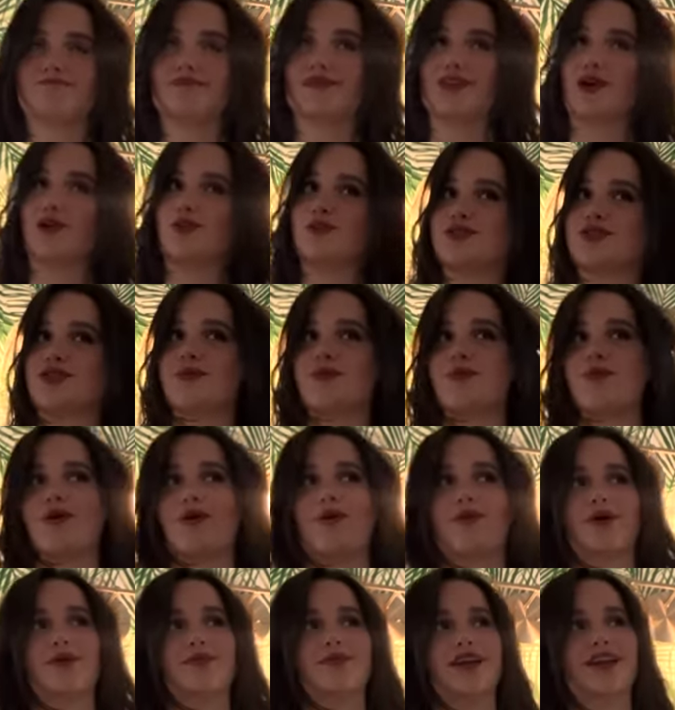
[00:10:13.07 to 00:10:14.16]
almost to the point
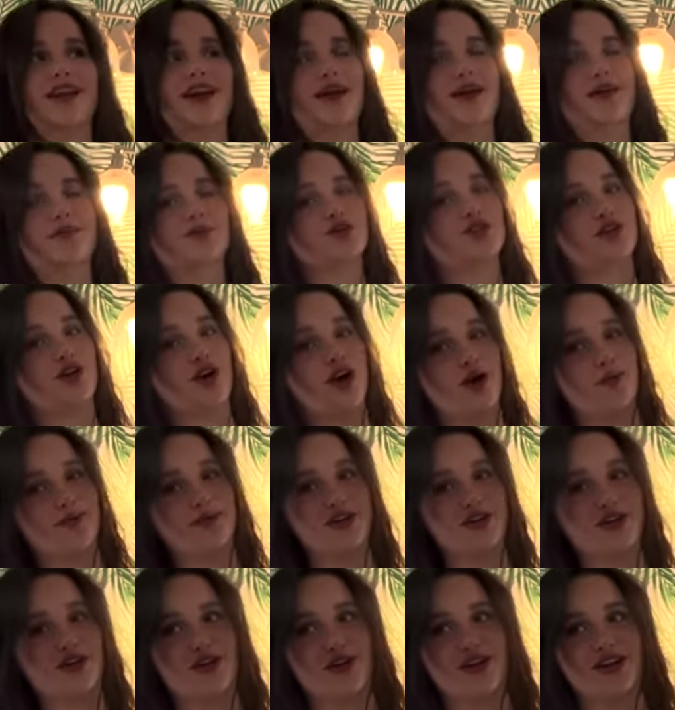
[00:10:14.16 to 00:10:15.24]
where I'm like, I'm just
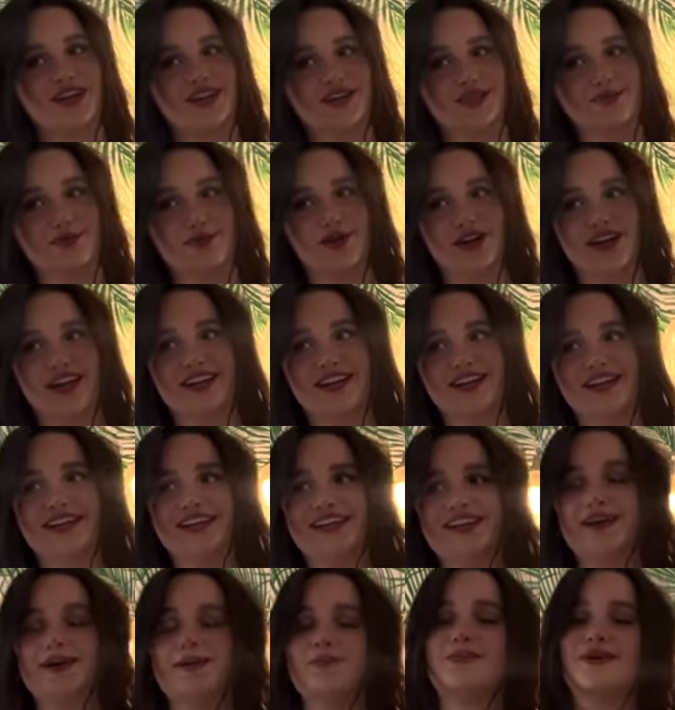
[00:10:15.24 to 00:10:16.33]
copying her at this point.
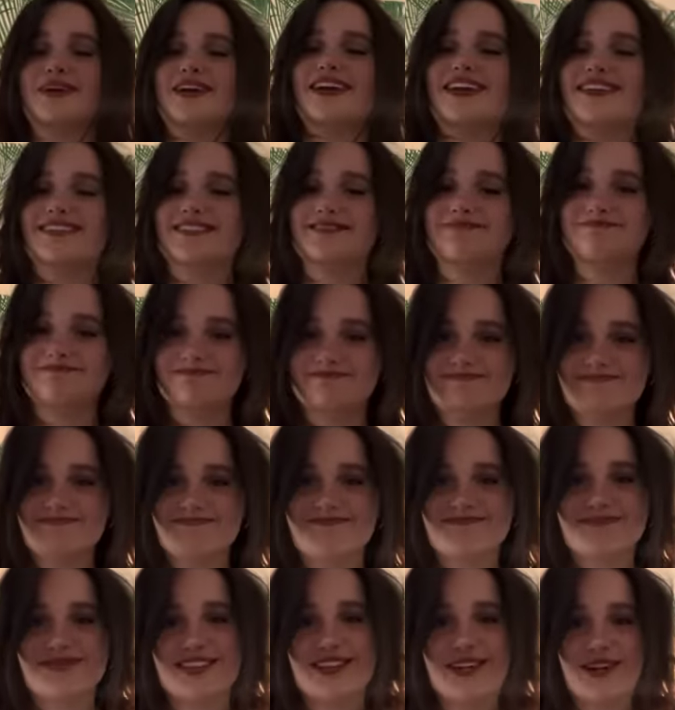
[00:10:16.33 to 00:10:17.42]
But
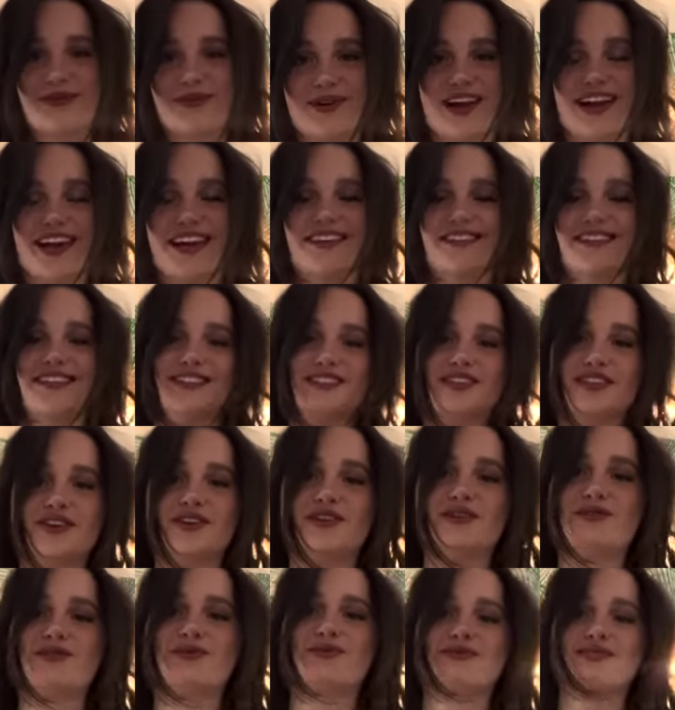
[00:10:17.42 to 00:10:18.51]
you know what? It's
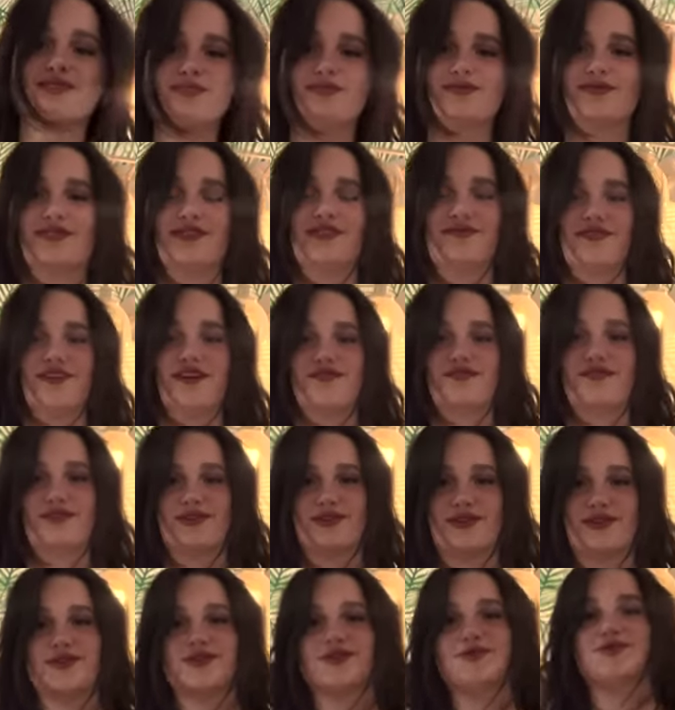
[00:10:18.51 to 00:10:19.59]
cute. Thank you, Olivia, for the
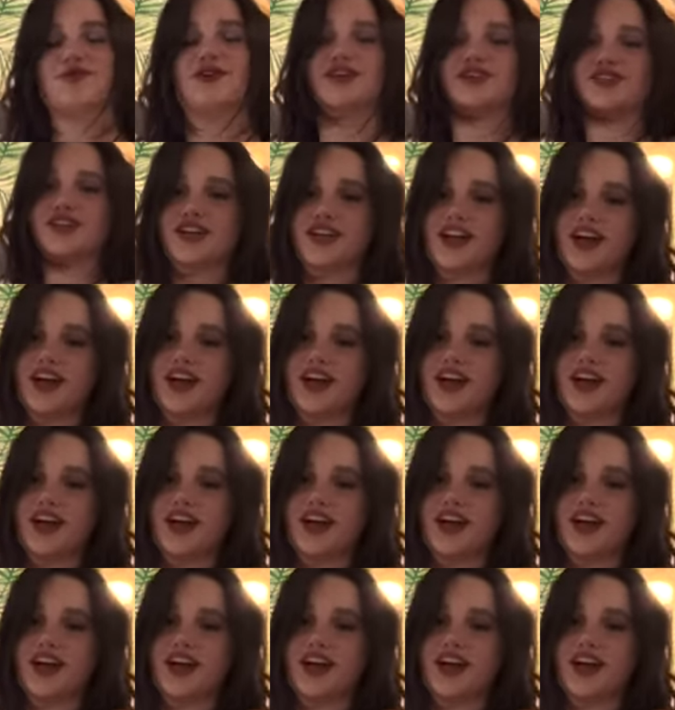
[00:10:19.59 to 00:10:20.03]
inspiration.